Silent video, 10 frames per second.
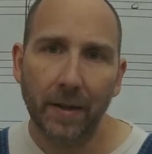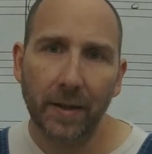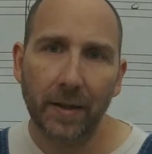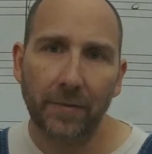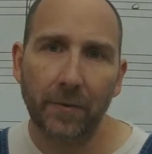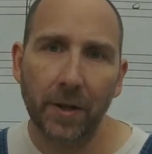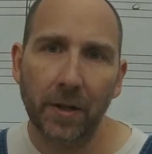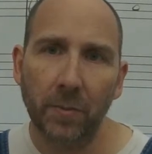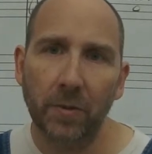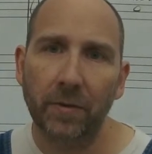is free to
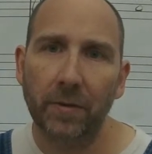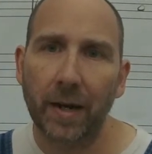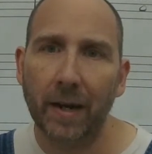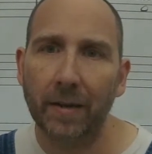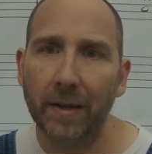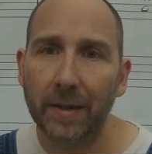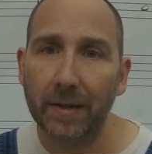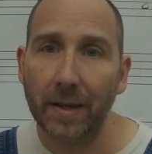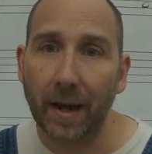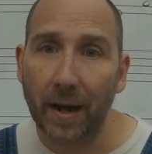move around and it's
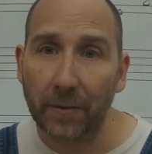not